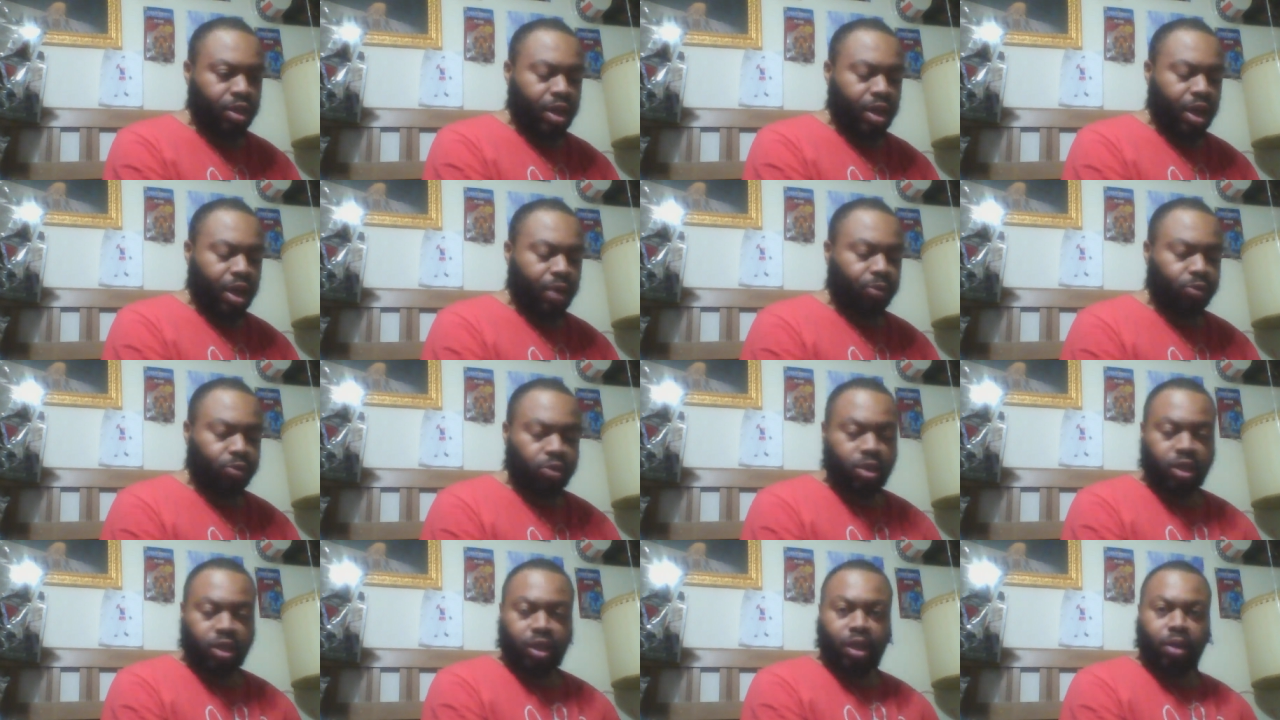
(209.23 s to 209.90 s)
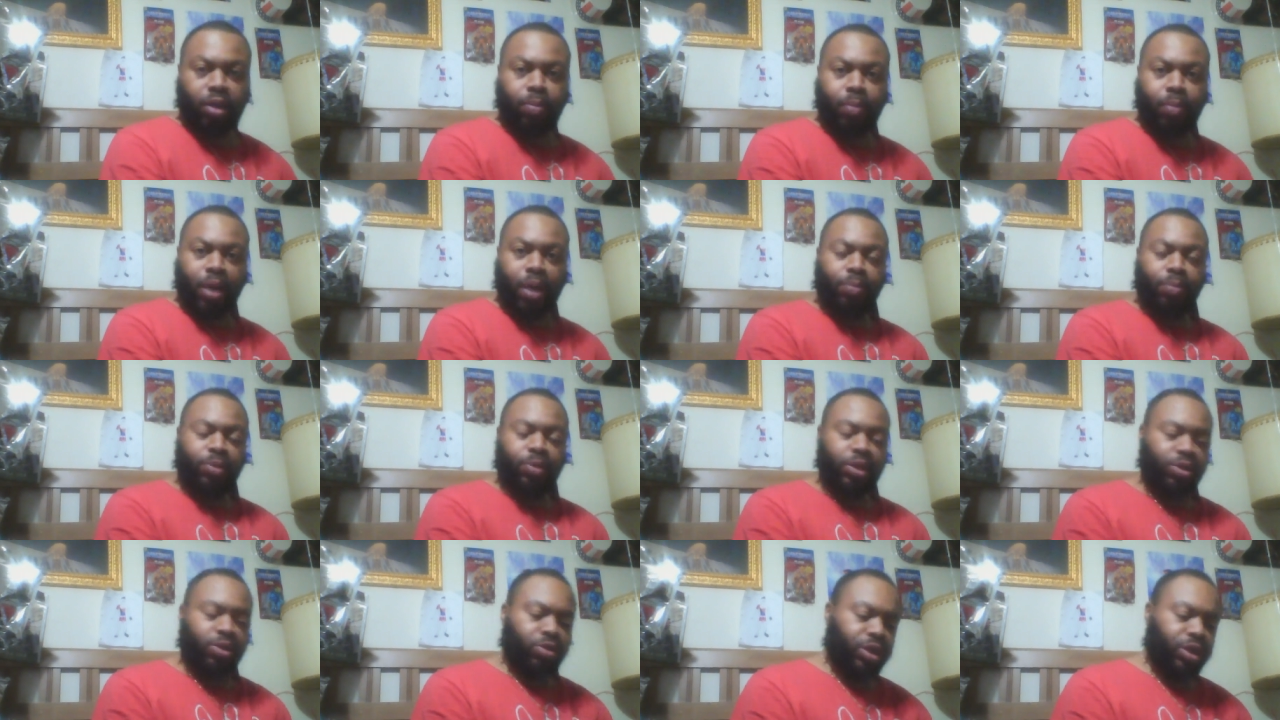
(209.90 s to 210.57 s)
I was looking at my
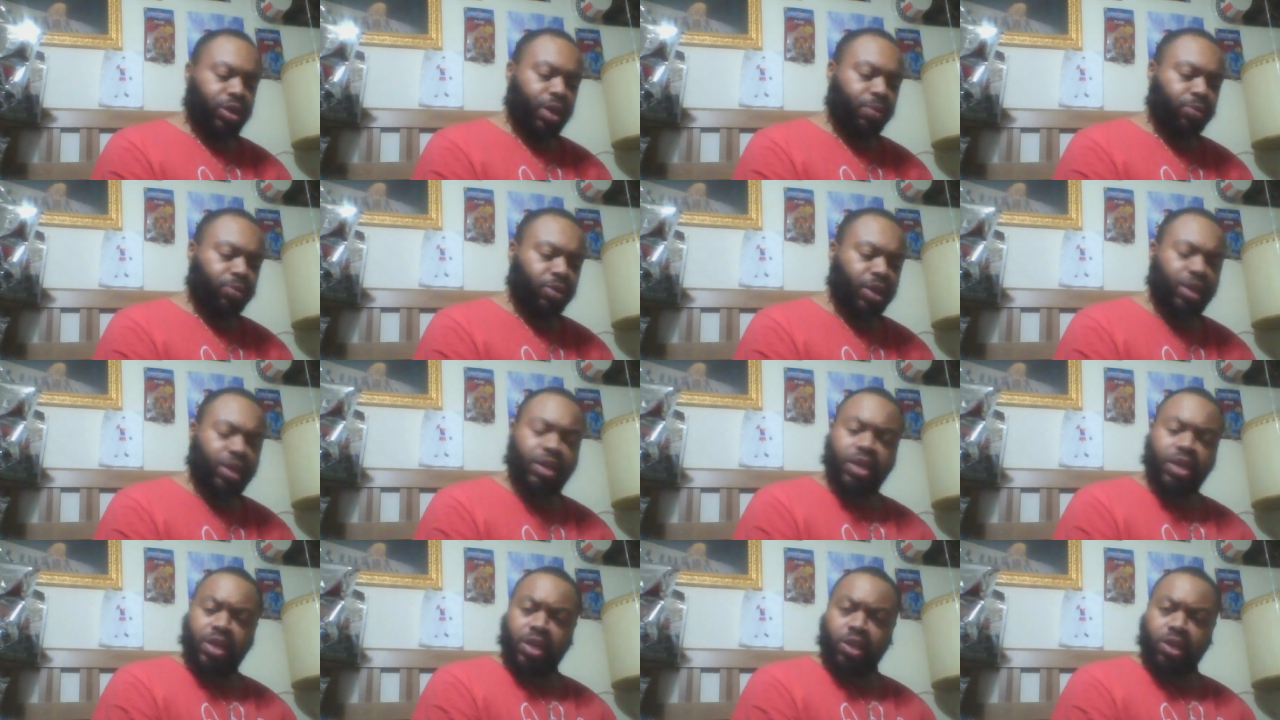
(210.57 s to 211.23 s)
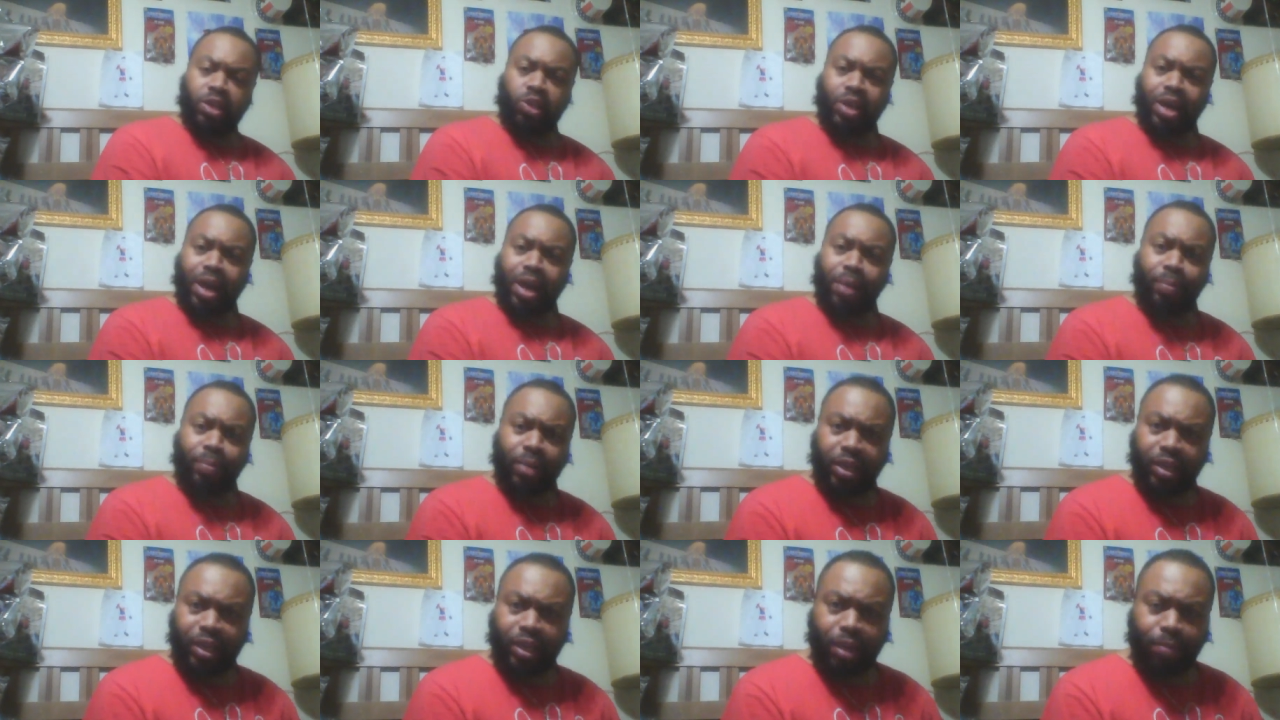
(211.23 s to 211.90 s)
appeal and I was like, should I
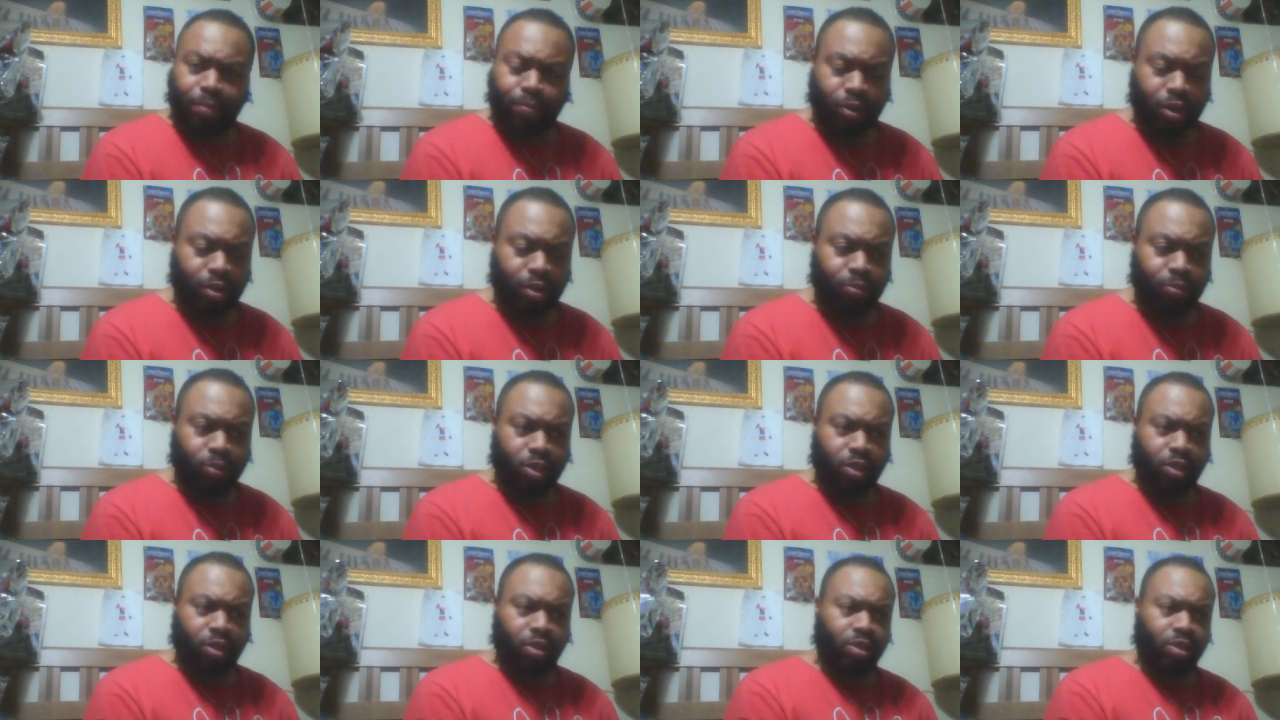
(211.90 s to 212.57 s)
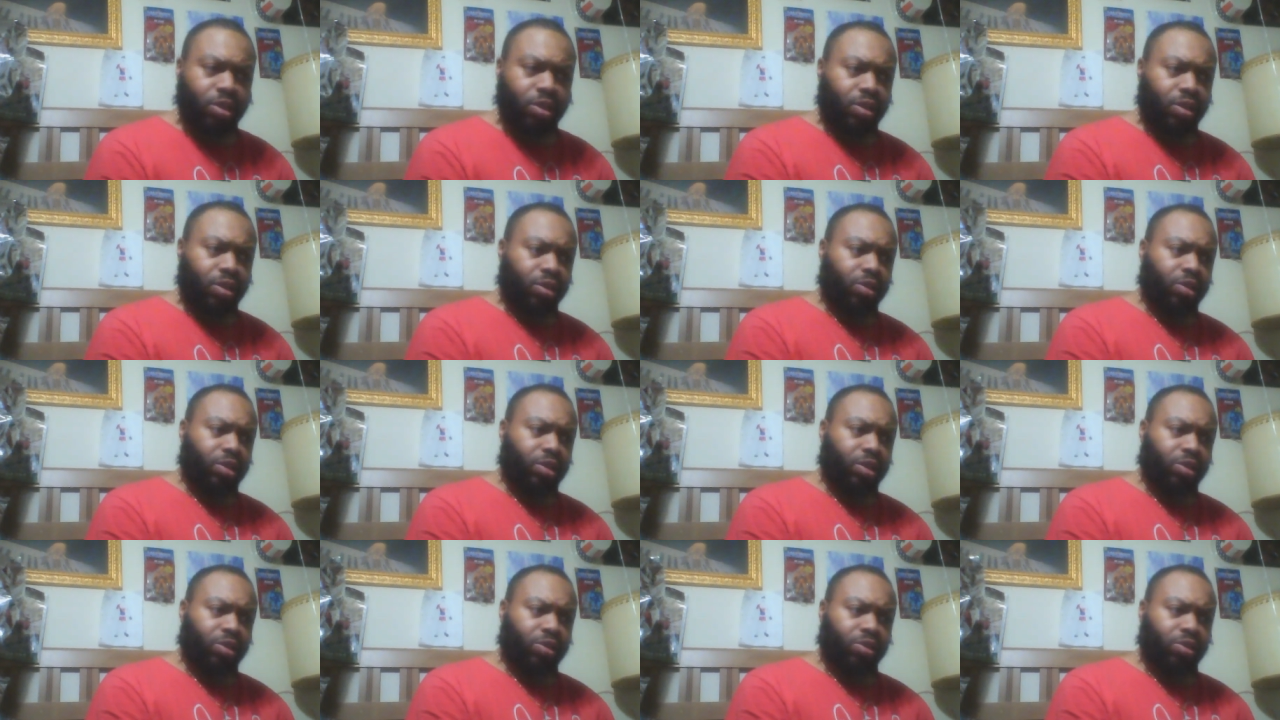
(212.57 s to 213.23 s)
make that public
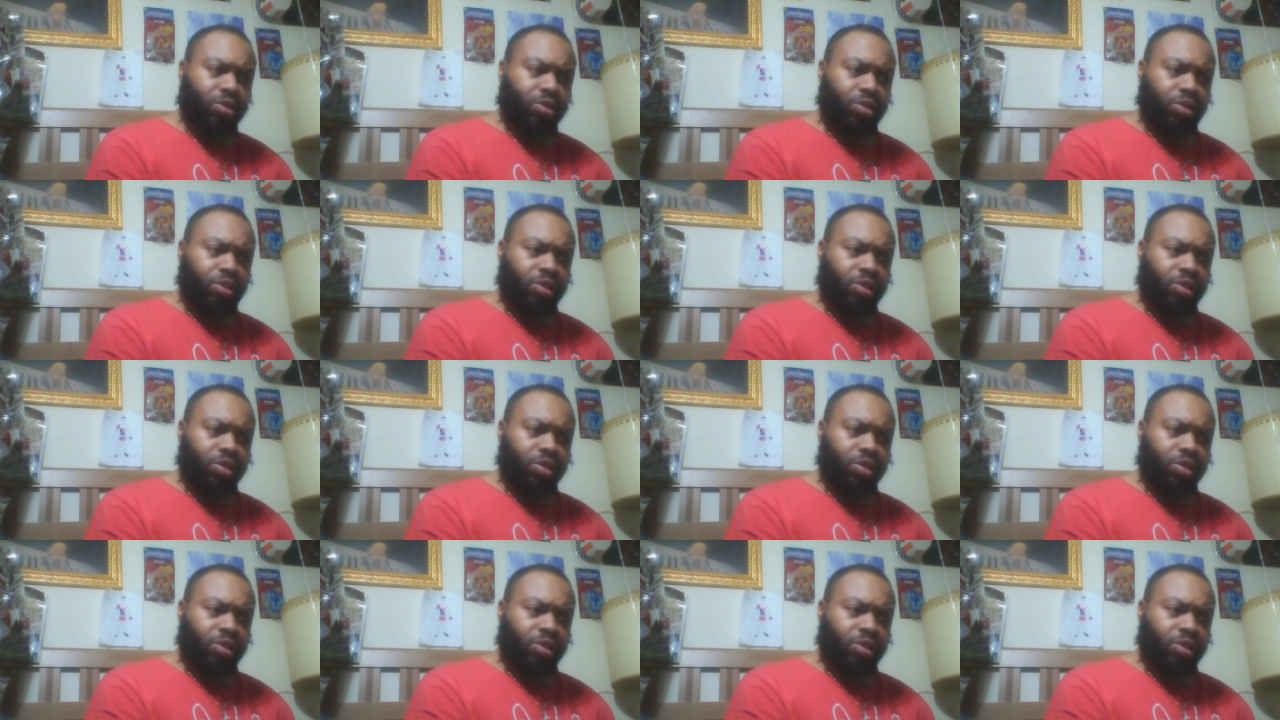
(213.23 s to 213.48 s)
since